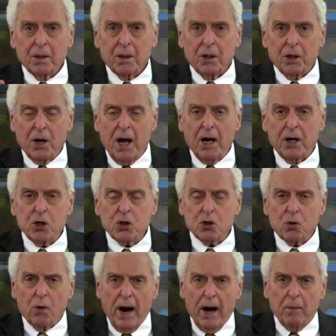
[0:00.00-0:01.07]
Doesn't that
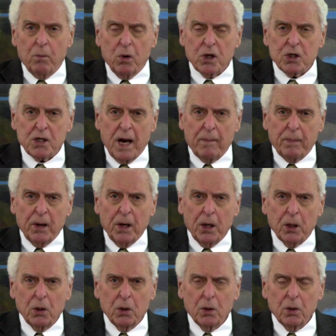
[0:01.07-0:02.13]
describe what's happening?